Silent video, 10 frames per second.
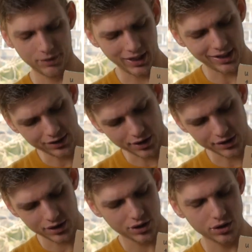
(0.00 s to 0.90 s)

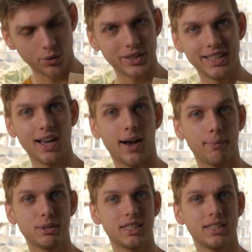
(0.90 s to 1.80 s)
electrons are just going the
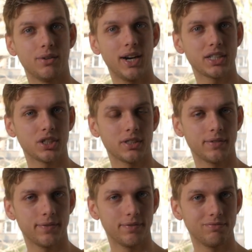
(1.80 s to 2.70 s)
opposite direction.
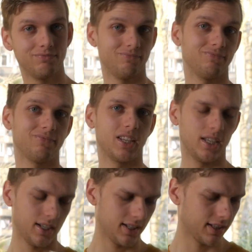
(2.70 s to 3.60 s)

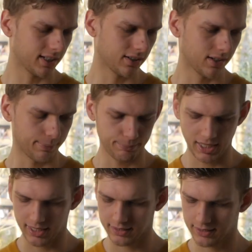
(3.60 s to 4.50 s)
That's all it
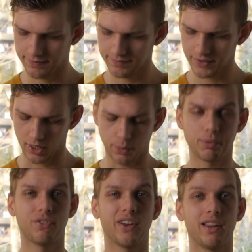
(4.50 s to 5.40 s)
means. I
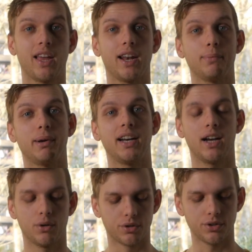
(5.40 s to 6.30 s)
hope you figured that out by
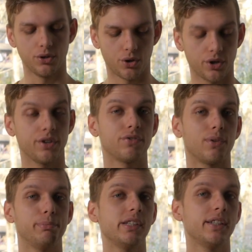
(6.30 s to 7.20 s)
now, or you heard it
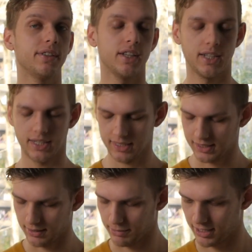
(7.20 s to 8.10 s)
from me
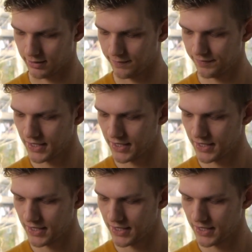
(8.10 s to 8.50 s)
somehow.